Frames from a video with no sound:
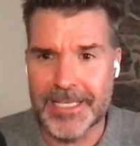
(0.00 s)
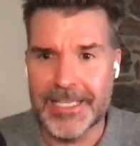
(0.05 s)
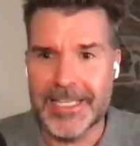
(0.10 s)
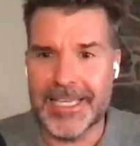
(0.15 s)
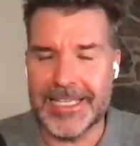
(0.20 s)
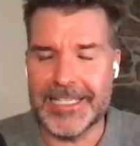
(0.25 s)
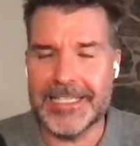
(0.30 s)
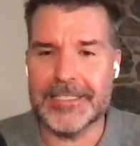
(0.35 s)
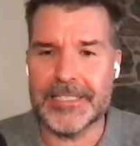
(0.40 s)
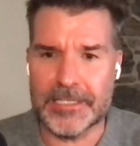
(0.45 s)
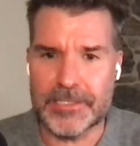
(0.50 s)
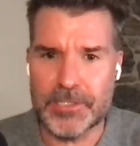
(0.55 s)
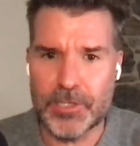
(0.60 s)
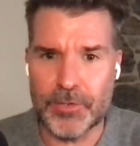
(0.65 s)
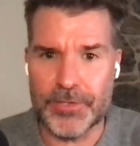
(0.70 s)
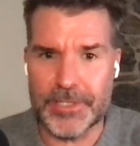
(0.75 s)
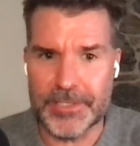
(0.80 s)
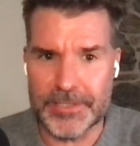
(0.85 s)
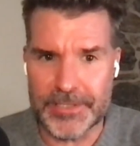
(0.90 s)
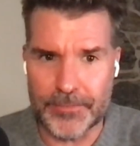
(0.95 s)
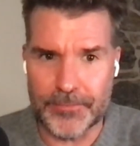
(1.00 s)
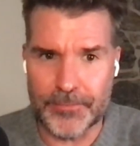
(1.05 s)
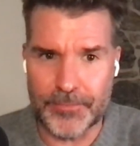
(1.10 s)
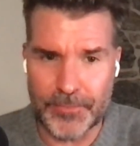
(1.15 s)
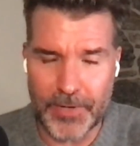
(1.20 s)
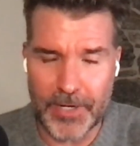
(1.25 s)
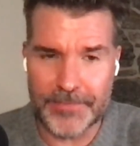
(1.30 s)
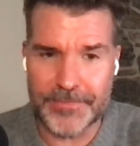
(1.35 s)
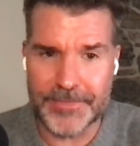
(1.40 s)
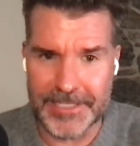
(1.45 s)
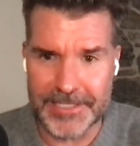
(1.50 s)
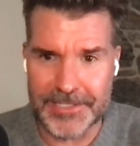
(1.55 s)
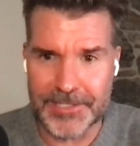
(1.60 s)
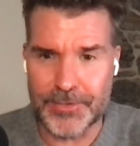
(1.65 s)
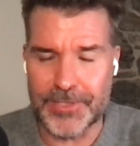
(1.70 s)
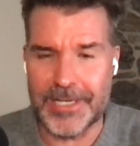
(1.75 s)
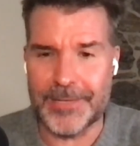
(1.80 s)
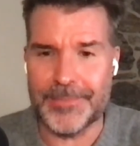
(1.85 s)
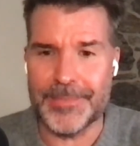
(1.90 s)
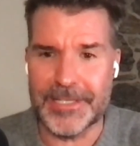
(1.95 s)
And he's like, no, there's a roughness to
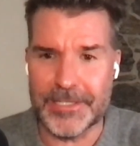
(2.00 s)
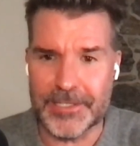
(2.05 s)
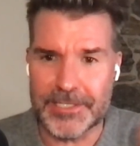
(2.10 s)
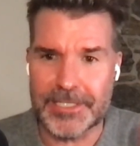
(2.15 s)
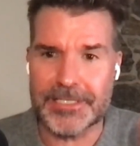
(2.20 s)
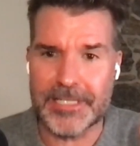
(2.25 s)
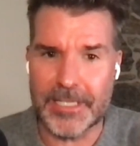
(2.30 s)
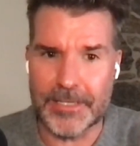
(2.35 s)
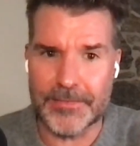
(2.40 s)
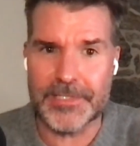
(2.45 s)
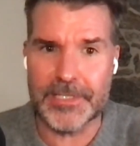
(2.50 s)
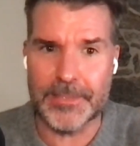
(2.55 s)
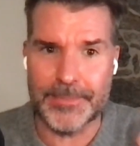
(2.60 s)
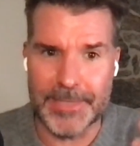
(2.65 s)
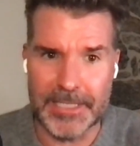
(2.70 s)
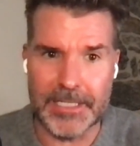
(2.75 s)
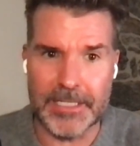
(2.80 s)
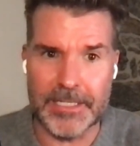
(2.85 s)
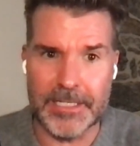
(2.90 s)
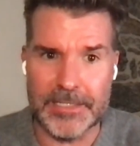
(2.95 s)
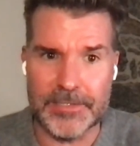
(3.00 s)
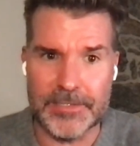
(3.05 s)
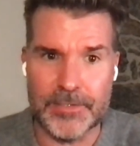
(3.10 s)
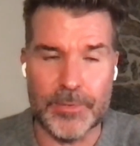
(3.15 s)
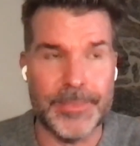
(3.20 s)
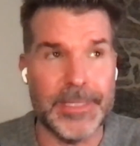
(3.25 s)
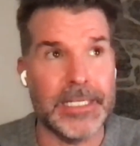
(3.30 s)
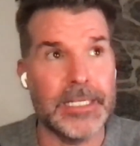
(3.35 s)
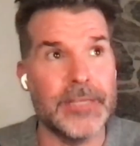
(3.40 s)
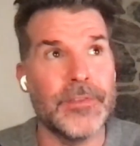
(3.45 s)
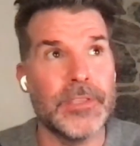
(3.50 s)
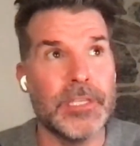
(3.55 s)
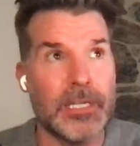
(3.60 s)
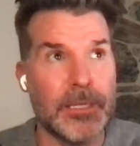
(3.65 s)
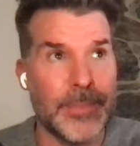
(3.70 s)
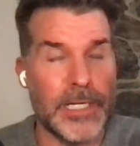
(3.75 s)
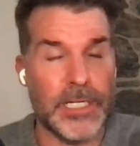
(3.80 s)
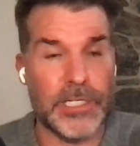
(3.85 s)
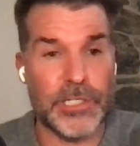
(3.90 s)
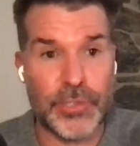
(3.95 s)
them and there's a self-similarity to them. Like, if you think
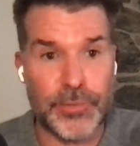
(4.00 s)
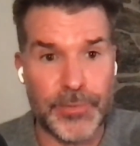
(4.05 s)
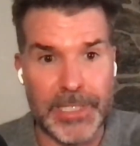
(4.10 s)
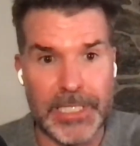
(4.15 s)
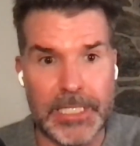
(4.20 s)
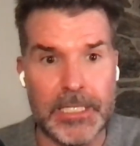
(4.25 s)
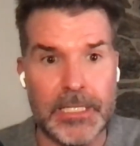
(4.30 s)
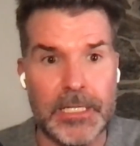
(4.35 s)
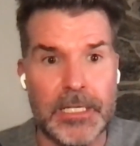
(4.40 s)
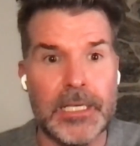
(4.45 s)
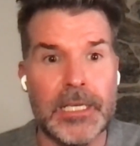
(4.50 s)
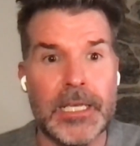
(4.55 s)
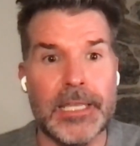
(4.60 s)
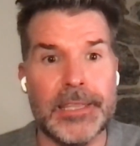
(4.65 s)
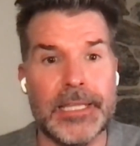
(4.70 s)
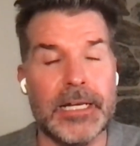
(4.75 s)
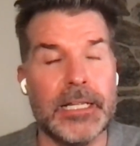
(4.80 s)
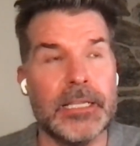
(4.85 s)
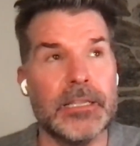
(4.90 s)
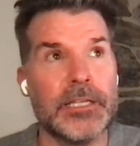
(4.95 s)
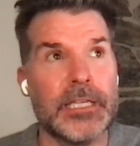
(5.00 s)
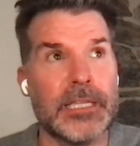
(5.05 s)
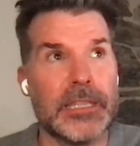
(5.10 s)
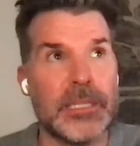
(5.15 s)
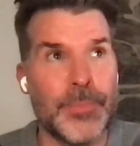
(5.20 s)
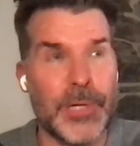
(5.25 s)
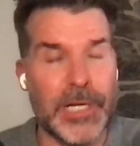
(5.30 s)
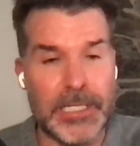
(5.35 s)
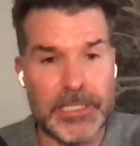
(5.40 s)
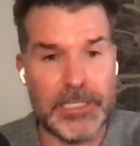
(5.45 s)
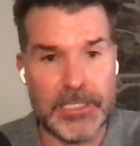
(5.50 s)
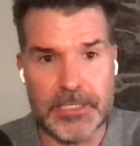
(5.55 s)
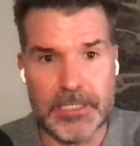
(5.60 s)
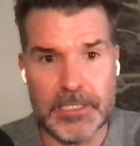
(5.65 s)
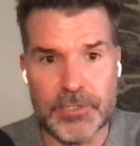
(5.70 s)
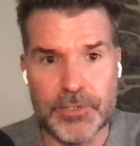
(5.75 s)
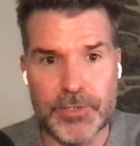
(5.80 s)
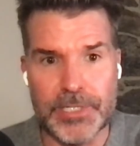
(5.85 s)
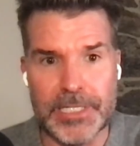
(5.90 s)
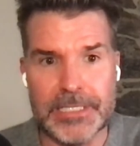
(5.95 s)
about a tree, and then I look at the branches of the
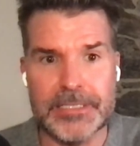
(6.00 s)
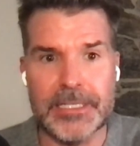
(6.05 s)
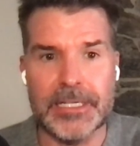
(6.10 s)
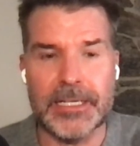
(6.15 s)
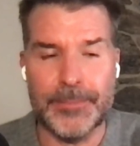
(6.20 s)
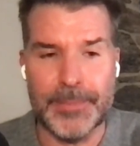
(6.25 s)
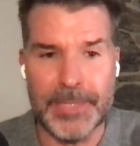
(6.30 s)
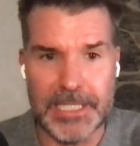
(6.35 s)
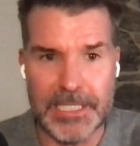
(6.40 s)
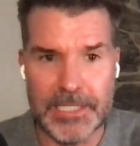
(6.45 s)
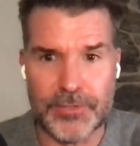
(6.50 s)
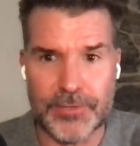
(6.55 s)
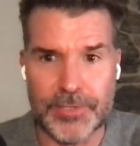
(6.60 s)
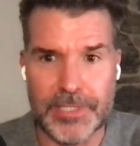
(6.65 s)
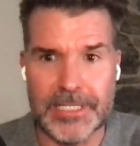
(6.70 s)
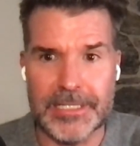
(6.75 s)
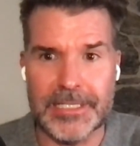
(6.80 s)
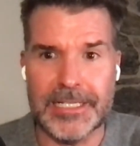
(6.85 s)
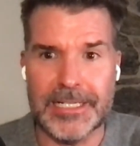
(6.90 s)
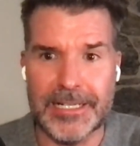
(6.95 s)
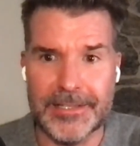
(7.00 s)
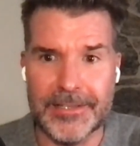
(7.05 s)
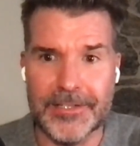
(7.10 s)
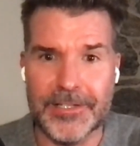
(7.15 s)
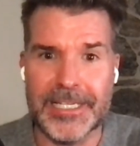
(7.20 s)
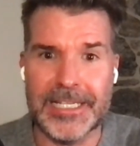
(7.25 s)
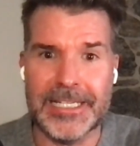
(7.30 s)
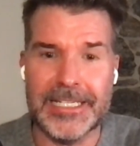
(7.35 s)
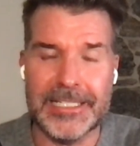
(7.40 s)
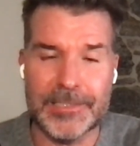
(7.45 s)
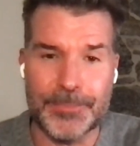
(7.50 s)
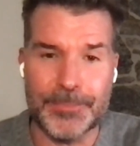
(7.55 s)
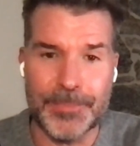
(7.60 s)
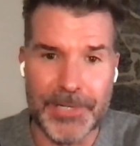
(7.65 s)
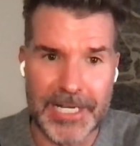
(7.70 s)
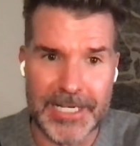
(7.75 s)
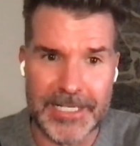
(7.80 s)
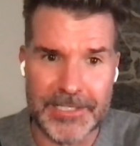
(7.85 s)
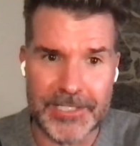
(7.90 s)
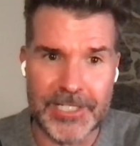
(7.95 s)
tree, it's like a mini tree. And then I look at each
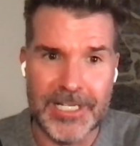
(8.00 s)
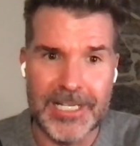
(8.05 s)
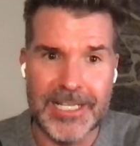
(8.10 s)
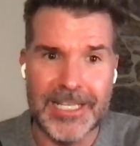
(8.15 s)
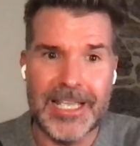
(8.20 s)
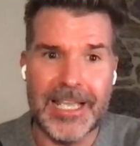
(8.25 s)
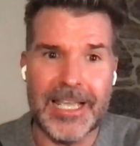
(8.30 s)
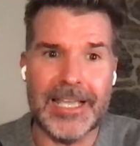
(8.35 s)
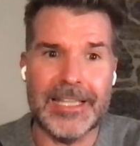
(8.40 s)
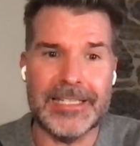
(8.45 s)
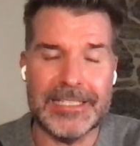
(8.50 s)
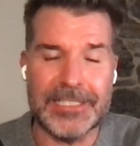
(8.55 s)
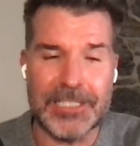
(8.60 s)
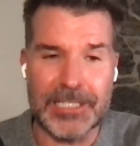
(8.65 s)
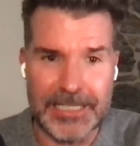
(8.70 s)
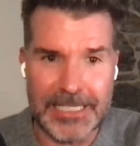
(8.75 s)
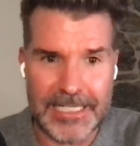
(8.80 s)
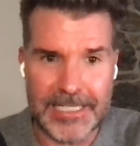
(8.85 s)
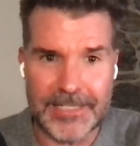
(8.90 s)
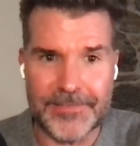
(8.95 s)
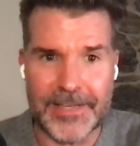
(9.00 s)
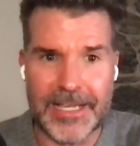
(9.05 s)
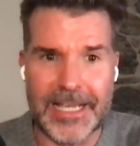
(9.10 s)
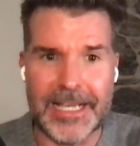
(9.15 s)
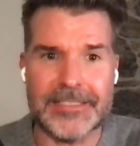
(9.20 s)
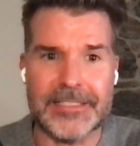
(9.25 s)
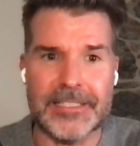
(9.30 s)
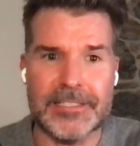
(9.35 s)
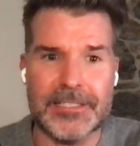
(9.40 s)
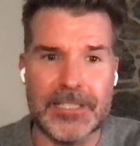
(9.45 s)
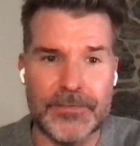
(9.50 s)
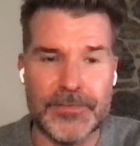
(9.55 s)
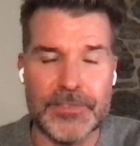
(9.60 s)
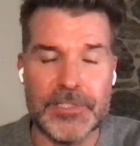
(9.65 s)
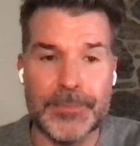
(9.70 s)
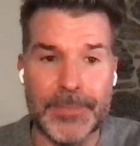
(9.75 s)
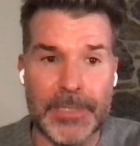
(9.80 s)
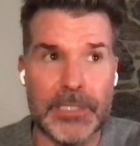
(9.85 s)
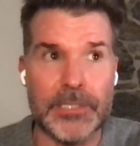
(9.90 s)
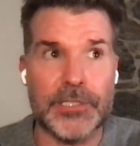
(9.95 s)
branch and each leaf, it has a
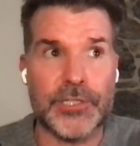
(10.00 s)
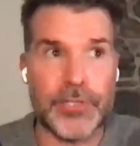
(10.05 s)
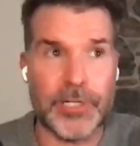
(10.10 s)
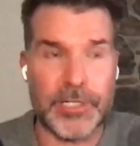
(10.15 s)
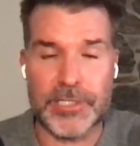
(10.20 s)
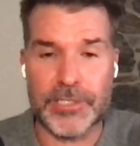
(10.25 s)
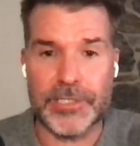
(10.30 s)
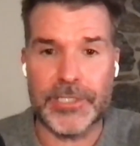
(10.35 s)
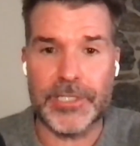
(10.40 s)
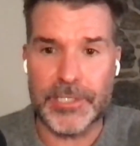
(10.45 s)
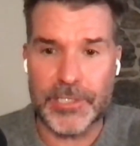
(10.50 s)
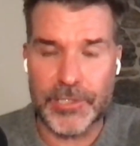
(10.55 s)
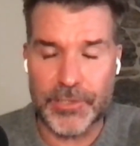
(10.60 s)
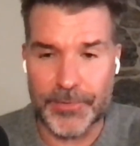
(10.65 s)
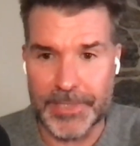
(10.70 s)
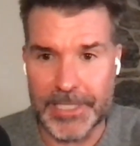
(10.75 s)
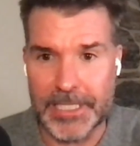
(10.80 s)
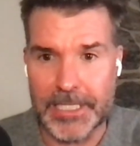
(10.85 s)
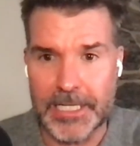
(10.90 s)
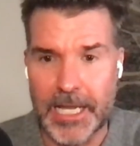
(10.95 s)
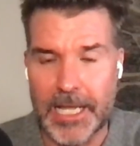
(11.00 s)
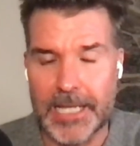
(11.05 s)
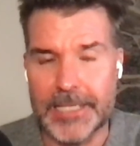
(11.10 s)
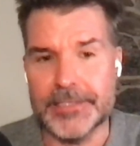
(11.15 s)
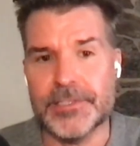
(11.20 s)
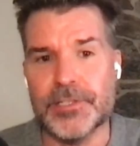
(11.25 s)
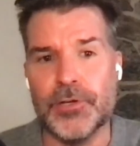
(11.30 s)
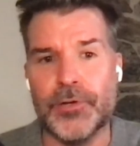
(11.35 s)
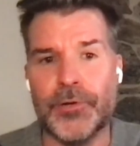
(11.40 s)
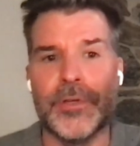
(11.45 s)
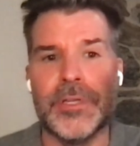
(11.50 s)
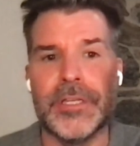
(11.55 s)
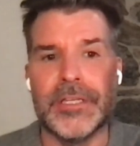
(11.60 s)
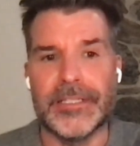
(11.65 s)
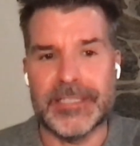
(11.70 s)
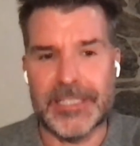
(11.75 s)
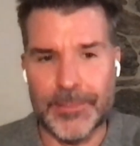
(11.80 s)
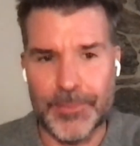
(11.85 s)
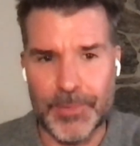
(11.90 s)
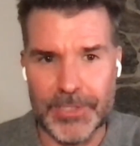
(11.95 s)
self-similar structure to the tree. And so
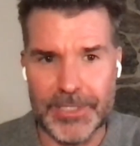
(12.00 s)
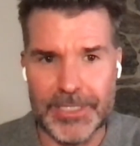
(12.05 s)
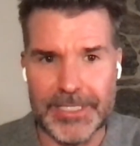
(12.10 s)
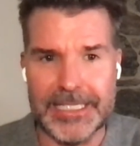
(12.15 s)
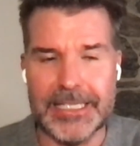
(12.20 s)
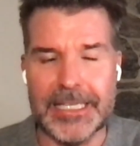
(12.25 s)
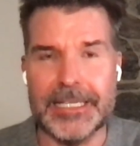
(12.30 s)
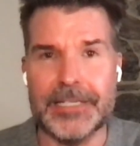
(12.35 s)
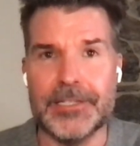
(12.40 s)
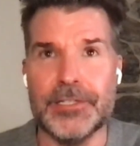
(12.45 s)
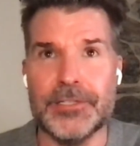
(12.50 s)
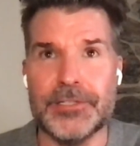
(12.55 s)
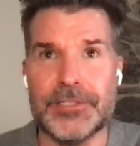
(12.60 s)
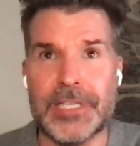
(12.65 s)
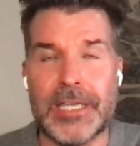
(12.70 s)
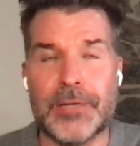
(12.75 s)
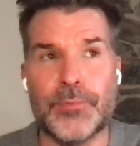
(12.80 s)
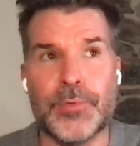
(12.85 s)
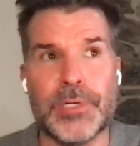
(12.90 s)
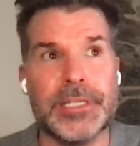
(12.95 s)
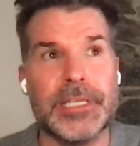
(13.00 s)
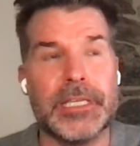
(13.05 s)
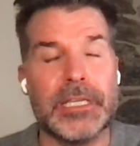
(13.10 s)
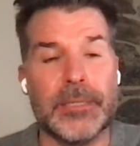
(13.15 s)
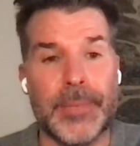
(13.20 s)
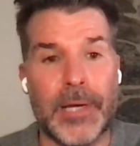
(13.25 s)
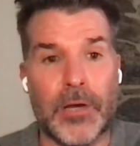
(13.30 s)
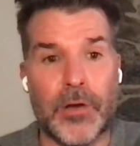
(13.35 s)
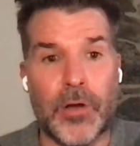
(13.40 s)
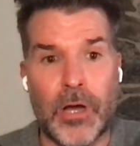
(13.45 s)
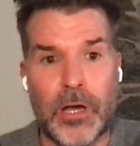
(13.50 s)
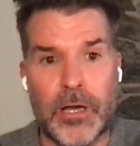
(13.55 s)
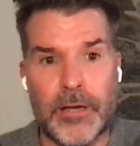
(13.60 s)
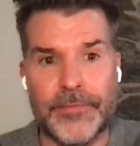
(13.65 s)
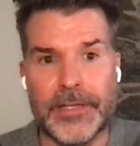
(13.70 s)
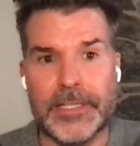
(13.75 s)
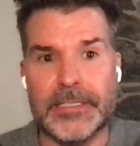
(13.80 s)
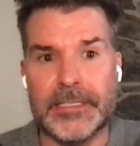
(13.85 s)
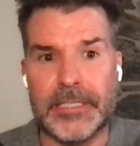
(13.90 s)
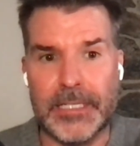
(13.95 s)
similarly, like you said, we're thinking about
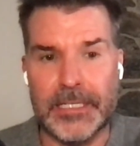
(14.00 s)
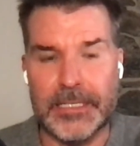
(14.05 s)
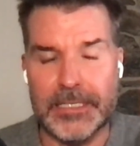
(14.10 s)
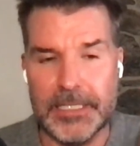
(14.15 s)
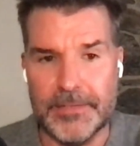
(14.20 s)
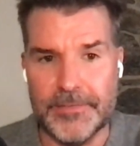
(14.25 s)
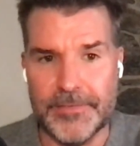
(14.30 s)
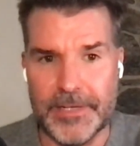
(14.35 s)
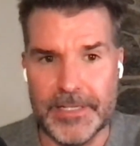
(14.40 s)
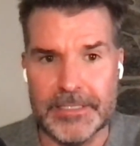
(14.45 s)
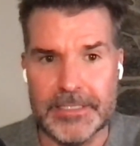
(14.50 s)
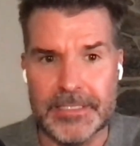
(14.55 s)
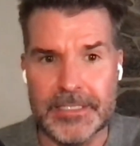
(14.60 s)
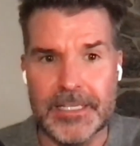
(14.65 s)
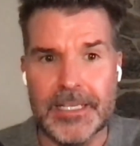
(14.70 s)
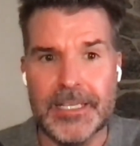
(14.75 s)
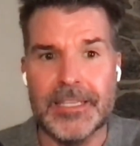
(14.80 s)
offense and defense.